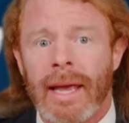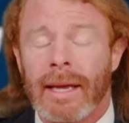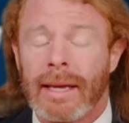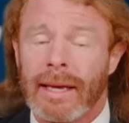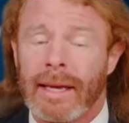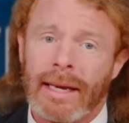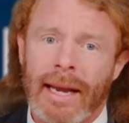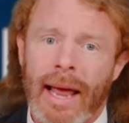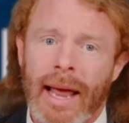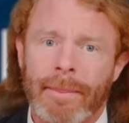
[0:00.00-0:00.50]

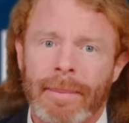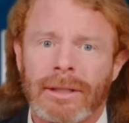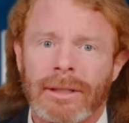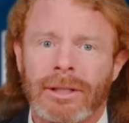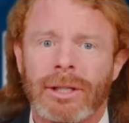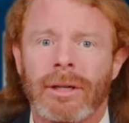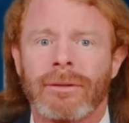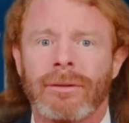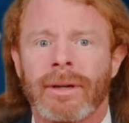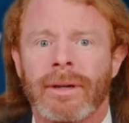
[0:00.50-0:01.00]
kidnapping
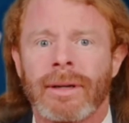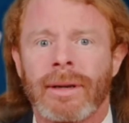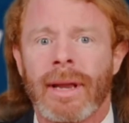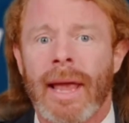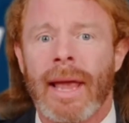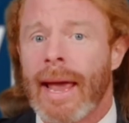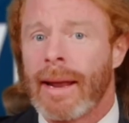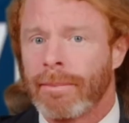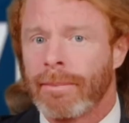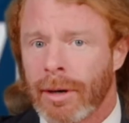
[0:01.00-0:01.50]
children,
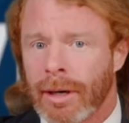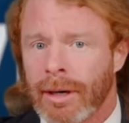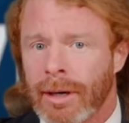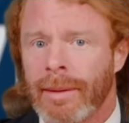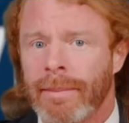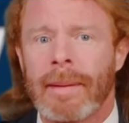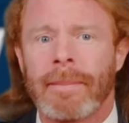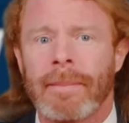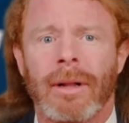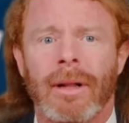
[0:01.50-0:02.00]
and burning
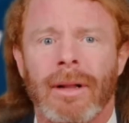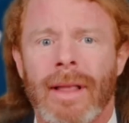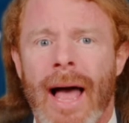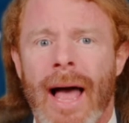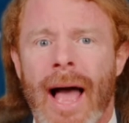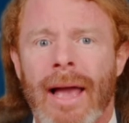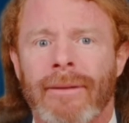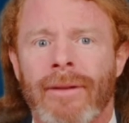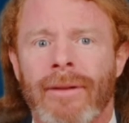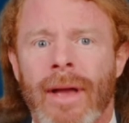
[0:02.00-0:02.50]
people
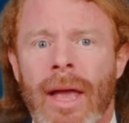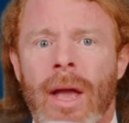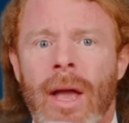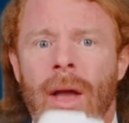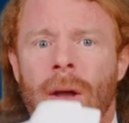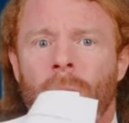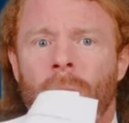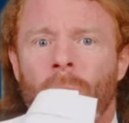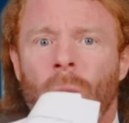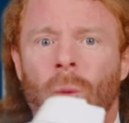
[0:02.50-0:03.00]
alive.
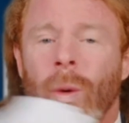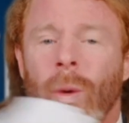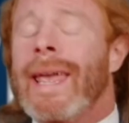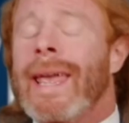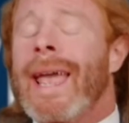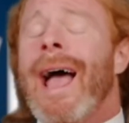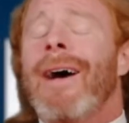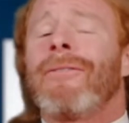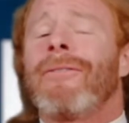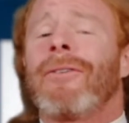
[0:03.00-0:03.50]
We
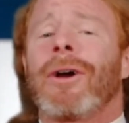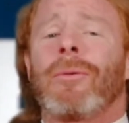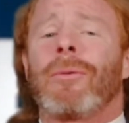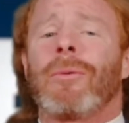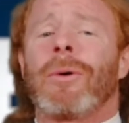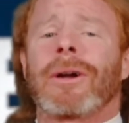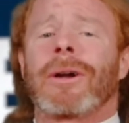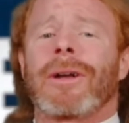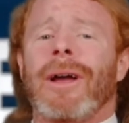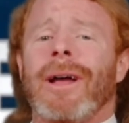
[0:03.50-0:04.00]
have our
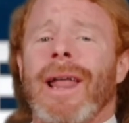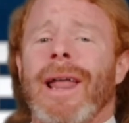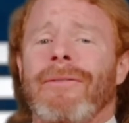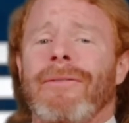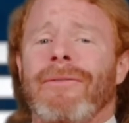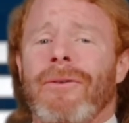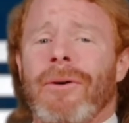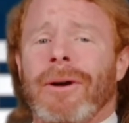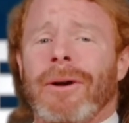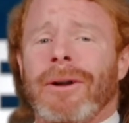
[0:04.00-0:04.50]
work cut out
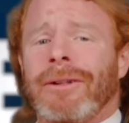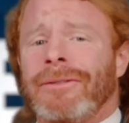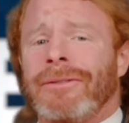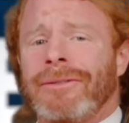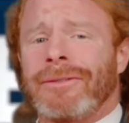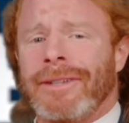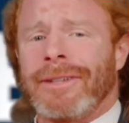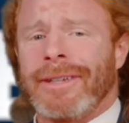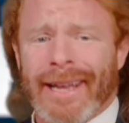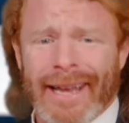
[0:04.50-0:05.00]
for us
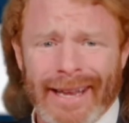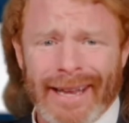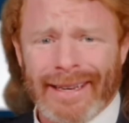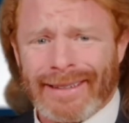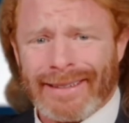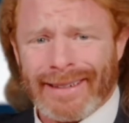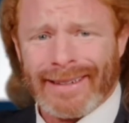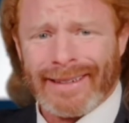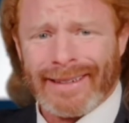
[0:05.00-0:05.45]
tonight.